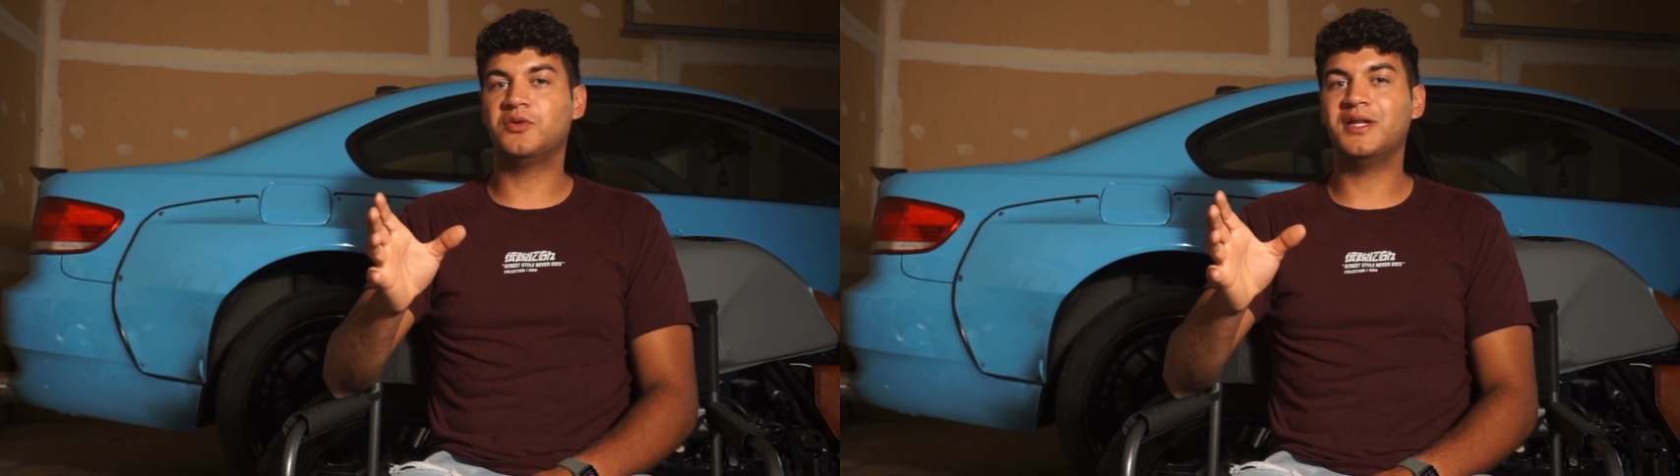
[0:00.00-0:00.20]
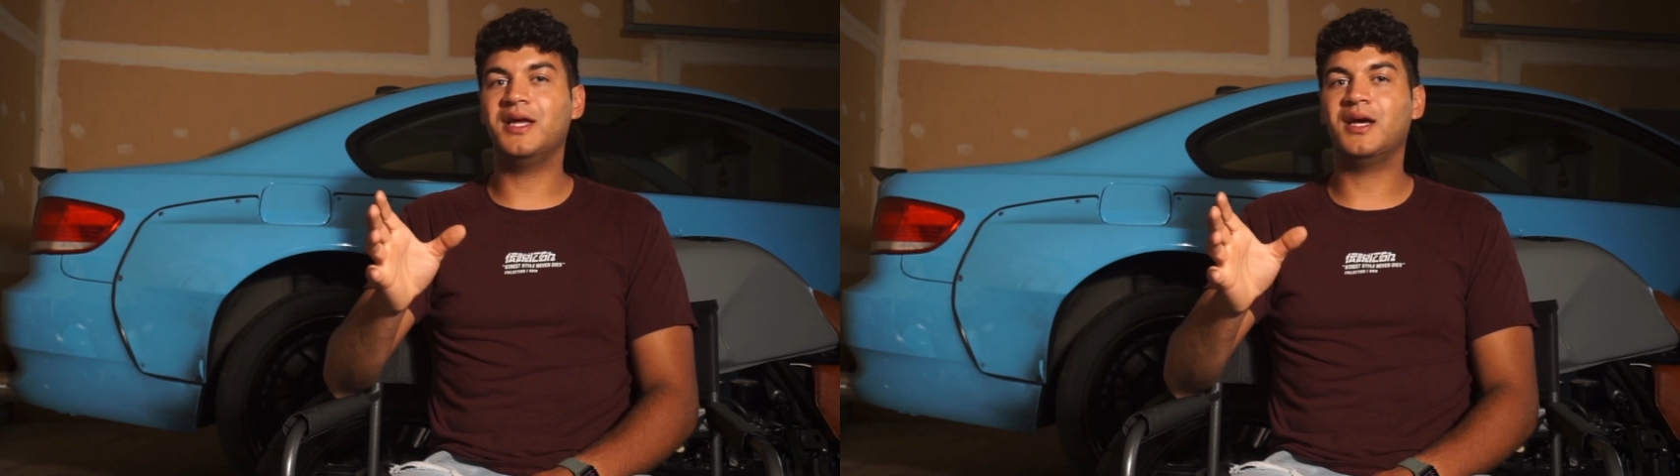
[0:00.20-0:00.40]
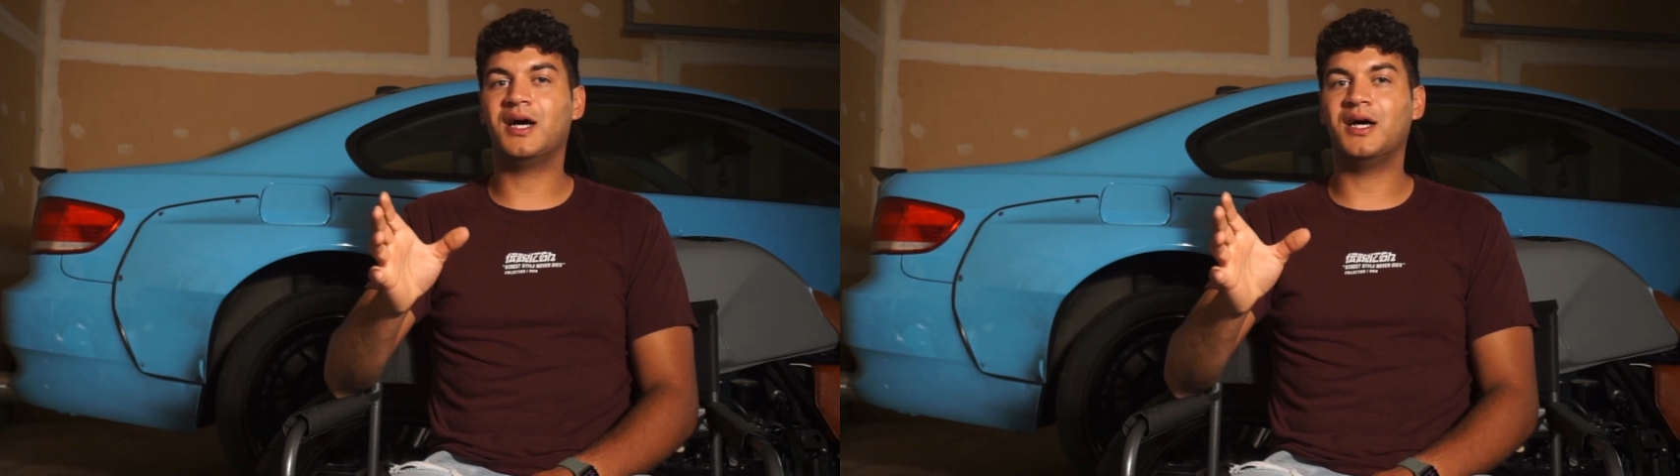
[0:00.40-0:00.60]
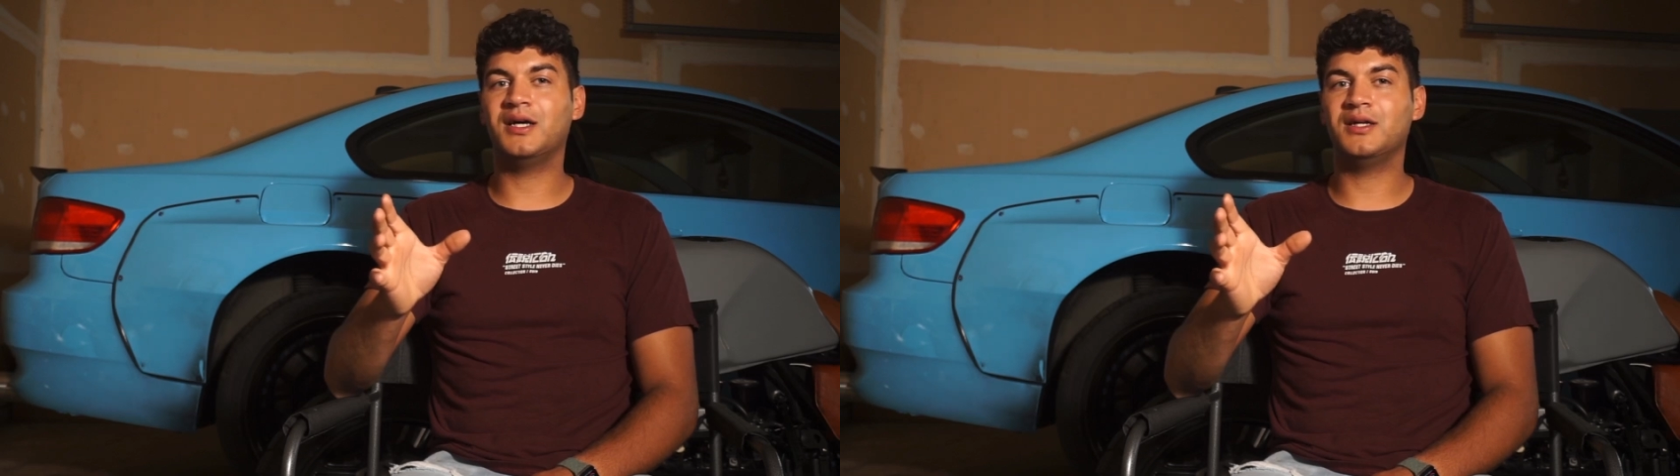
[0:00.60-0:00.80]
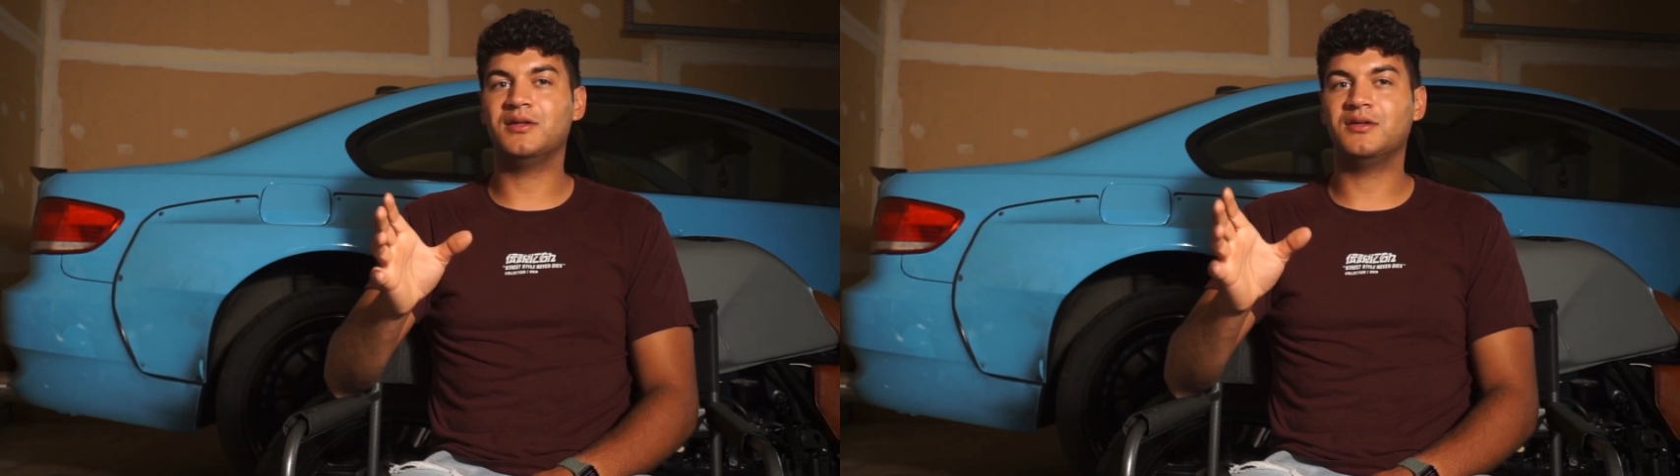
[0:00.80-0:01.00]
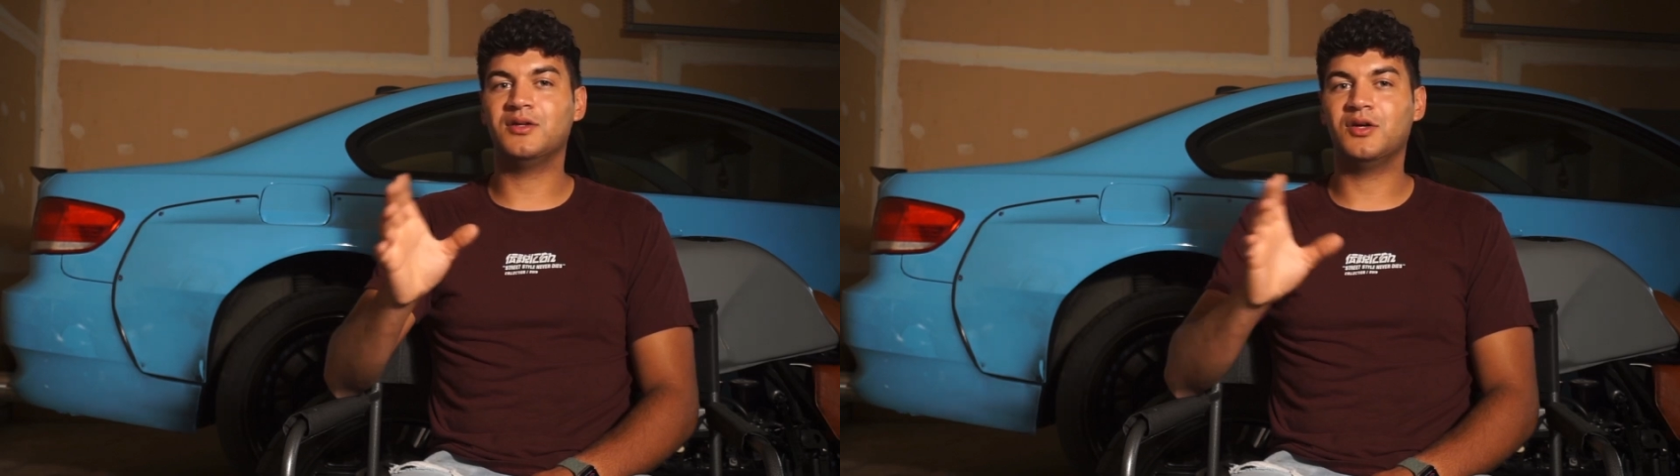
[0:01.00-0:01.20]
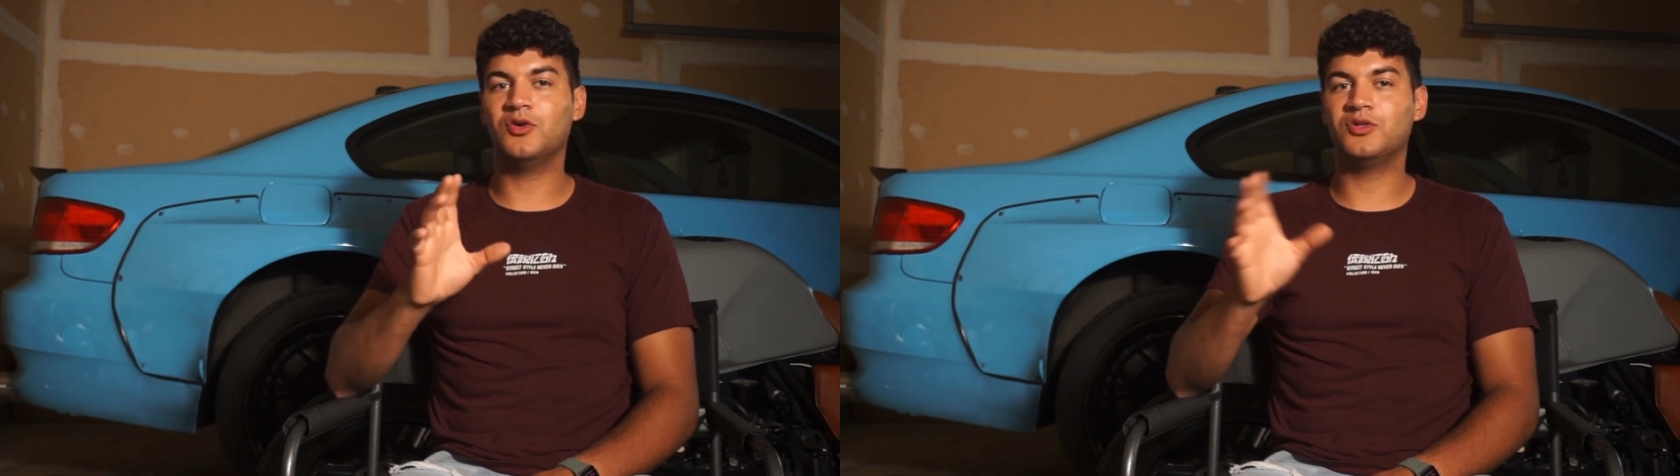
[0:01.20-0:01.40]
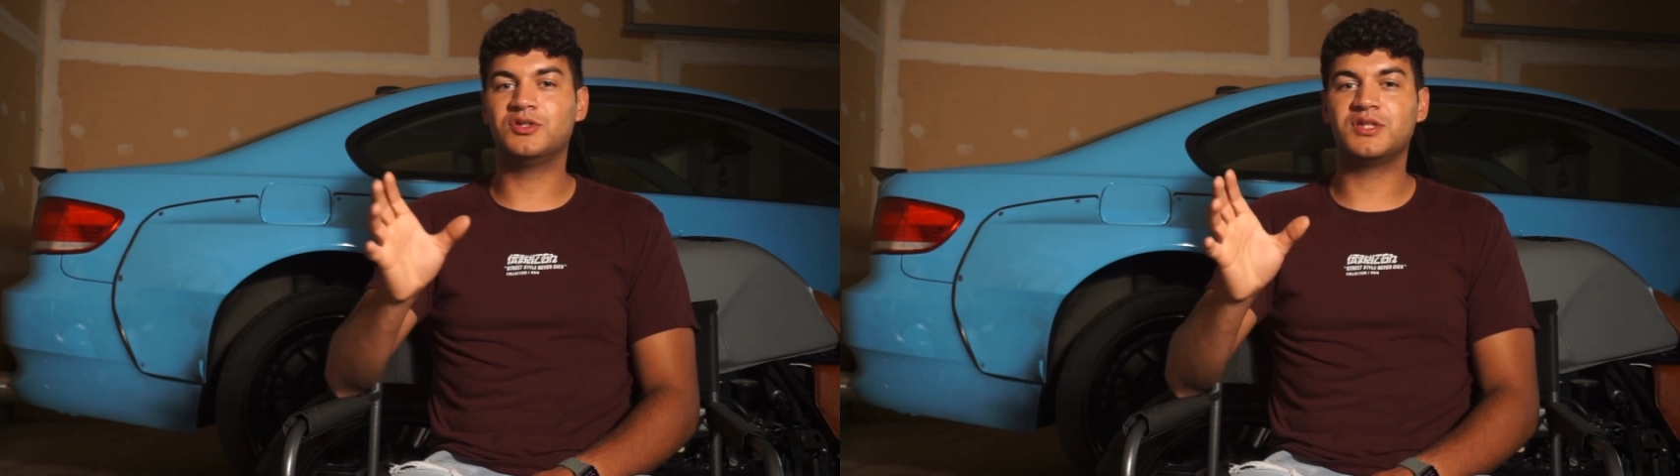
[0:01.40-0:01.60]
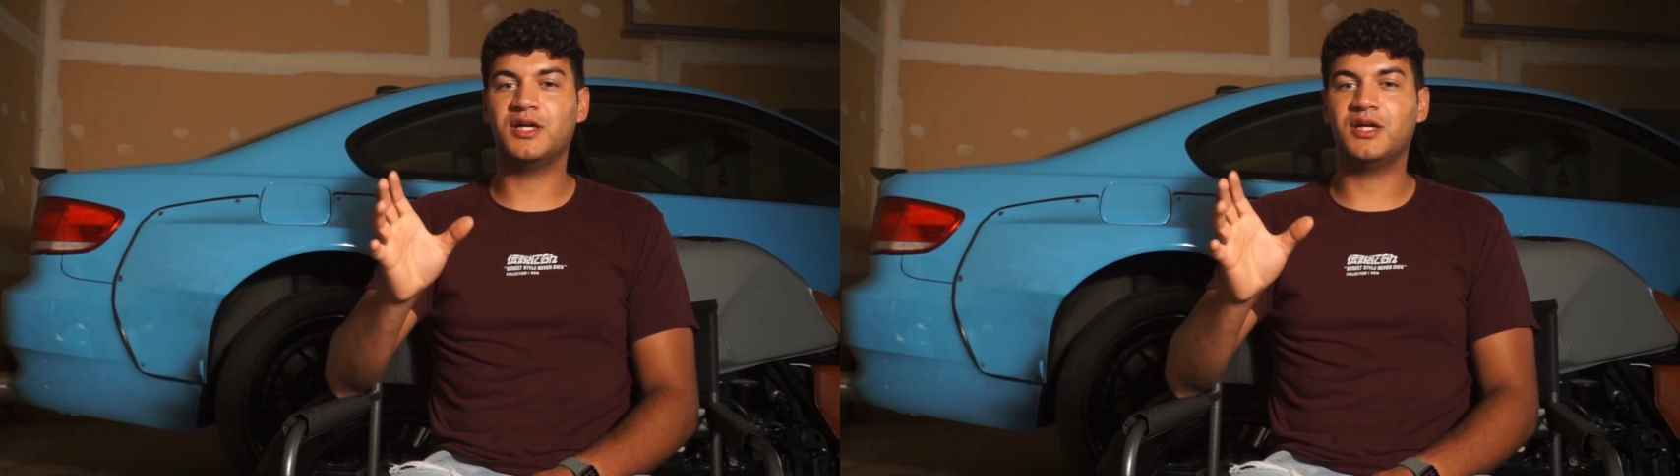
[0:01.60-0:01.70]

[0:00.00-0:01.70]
28i owners,